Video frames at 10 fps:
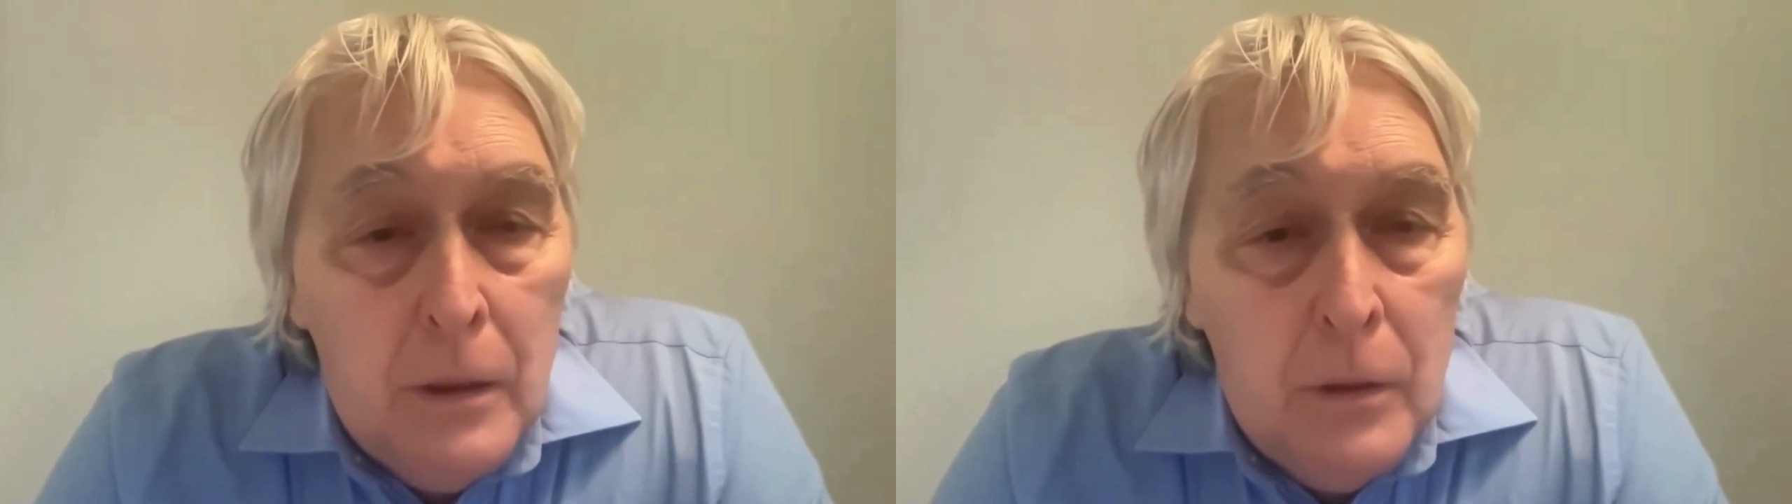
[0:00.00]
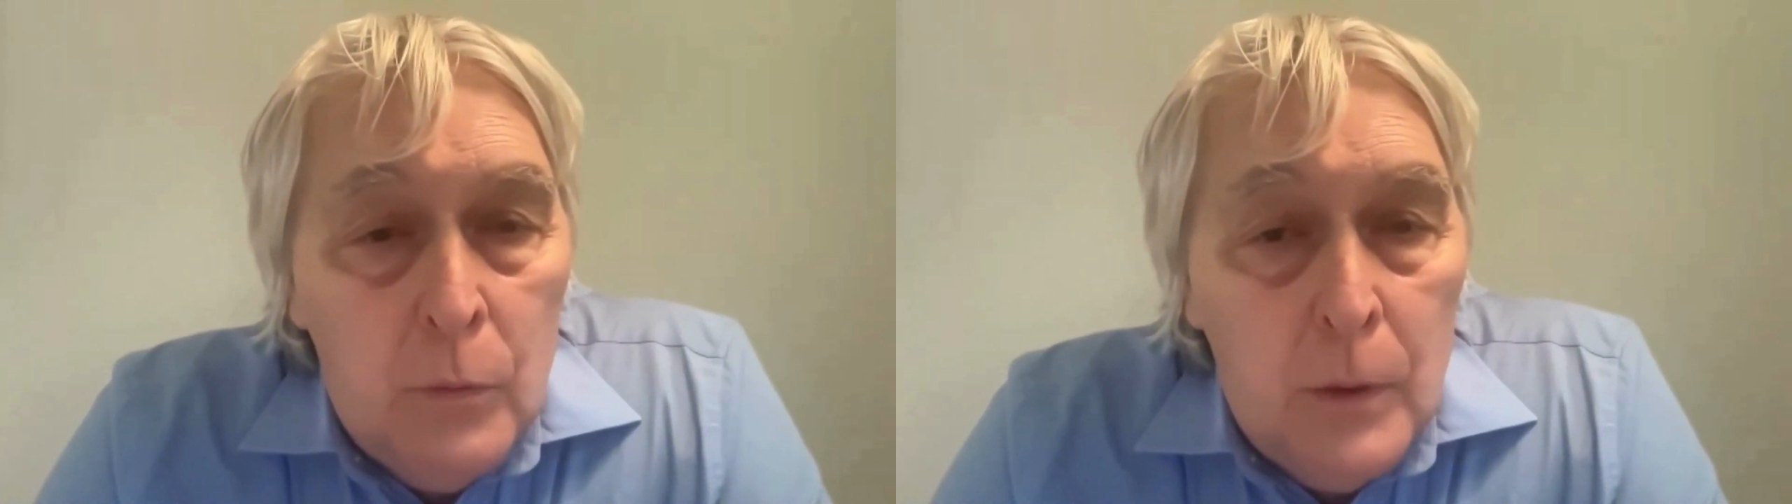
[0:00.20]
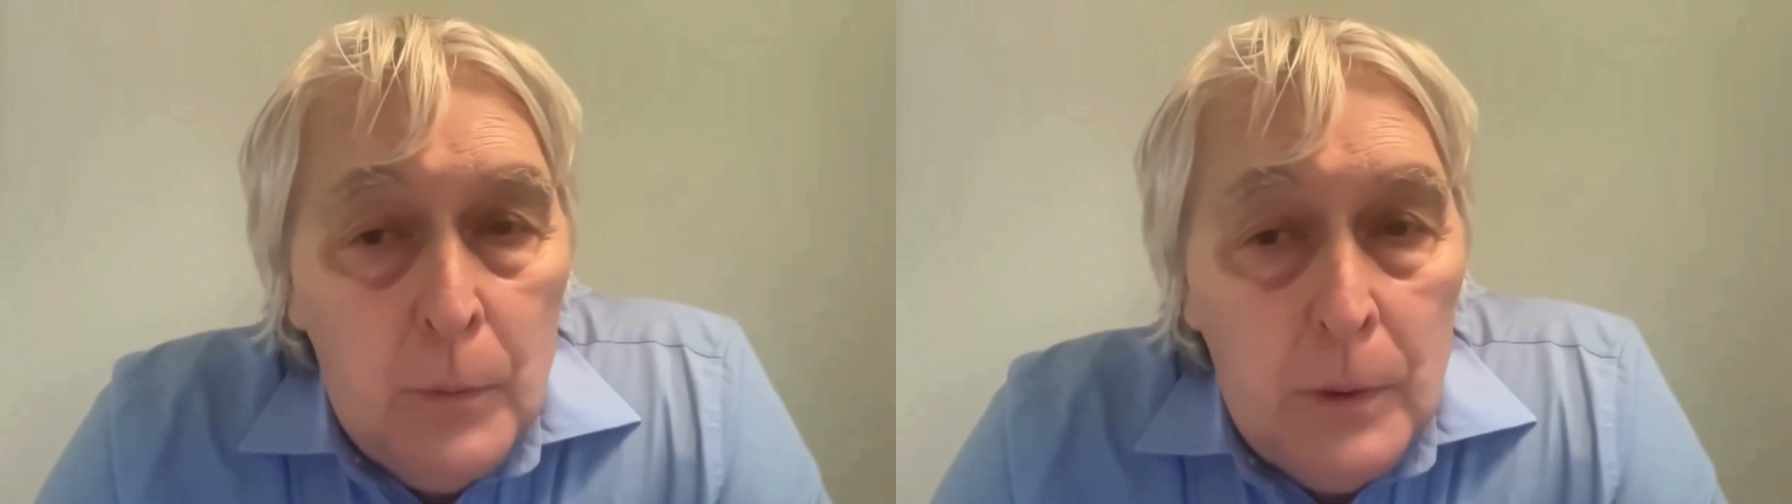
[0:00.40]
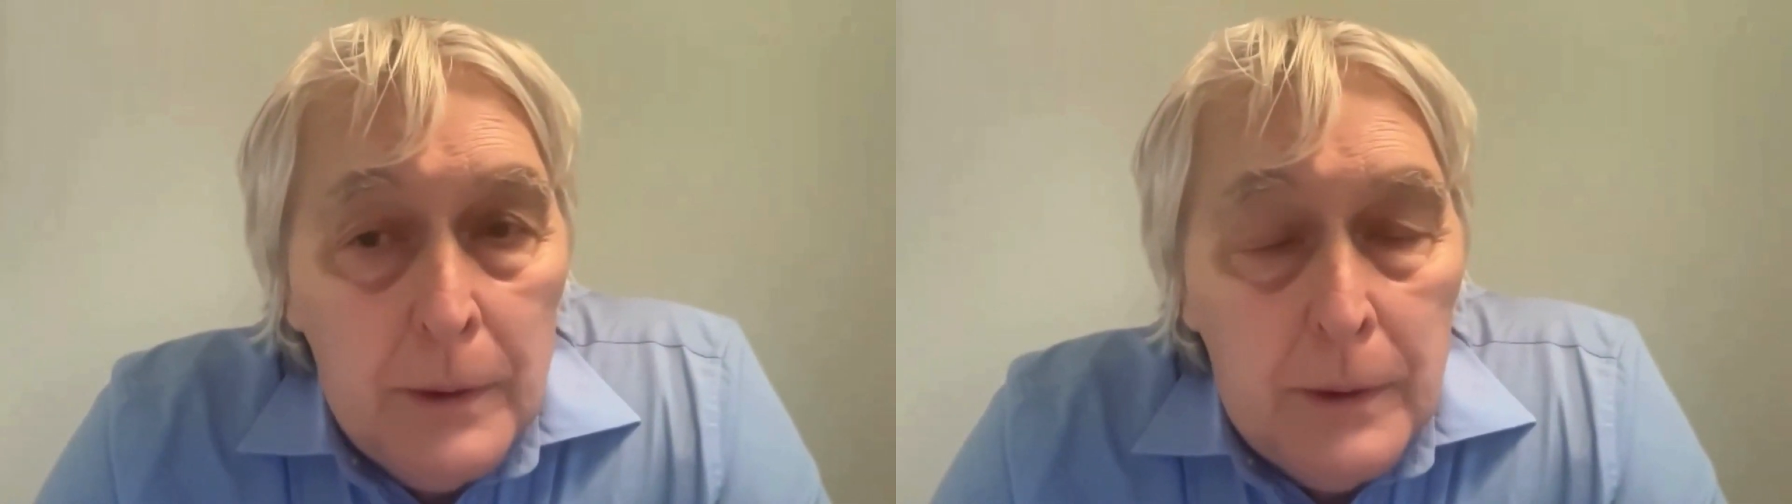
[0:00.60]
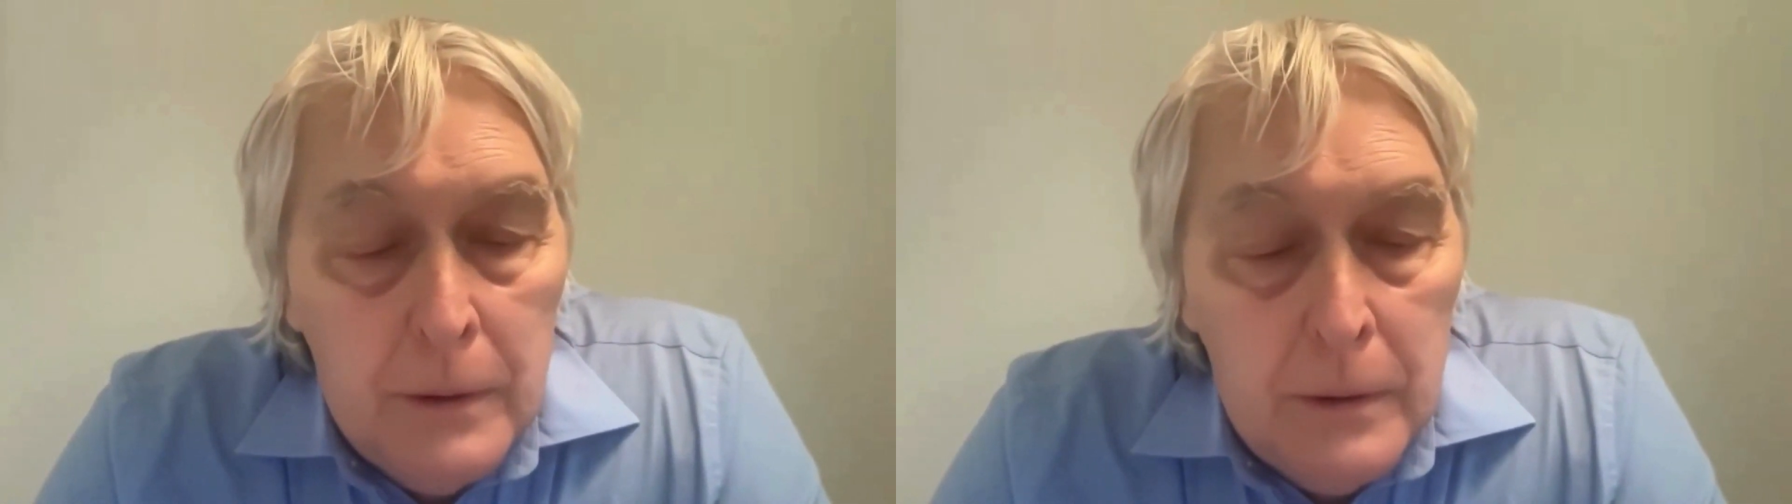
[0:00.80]
will
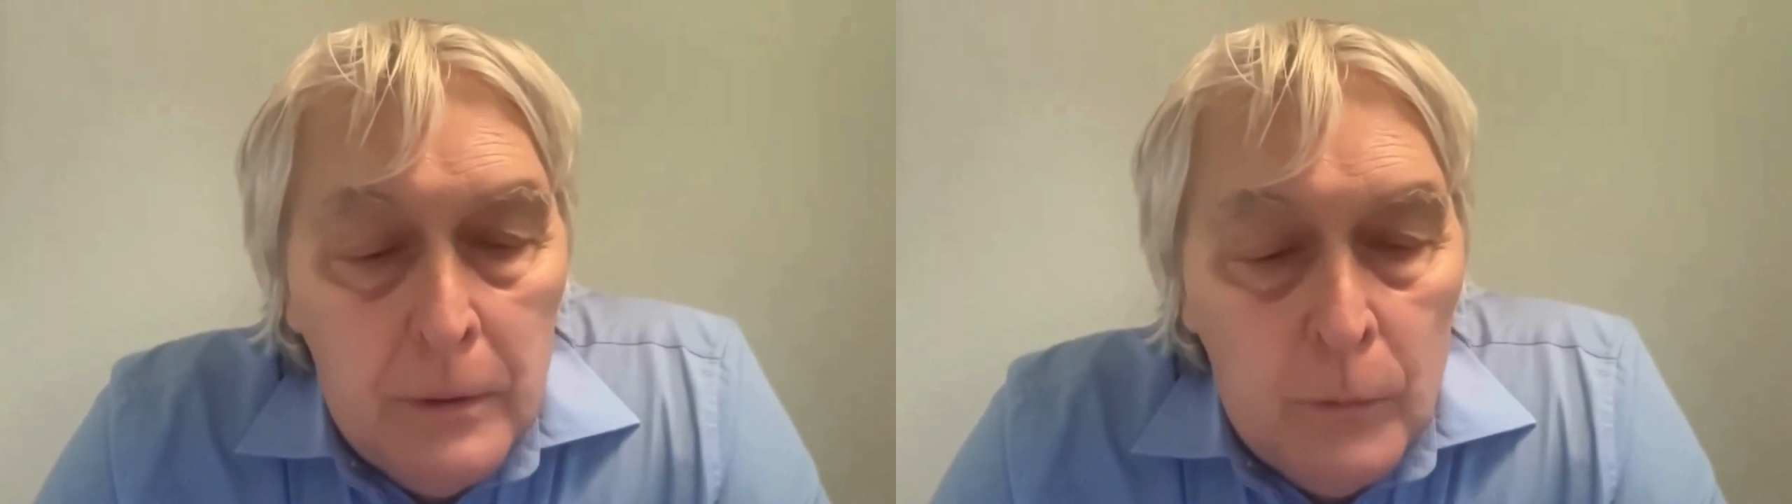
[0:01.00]
occur.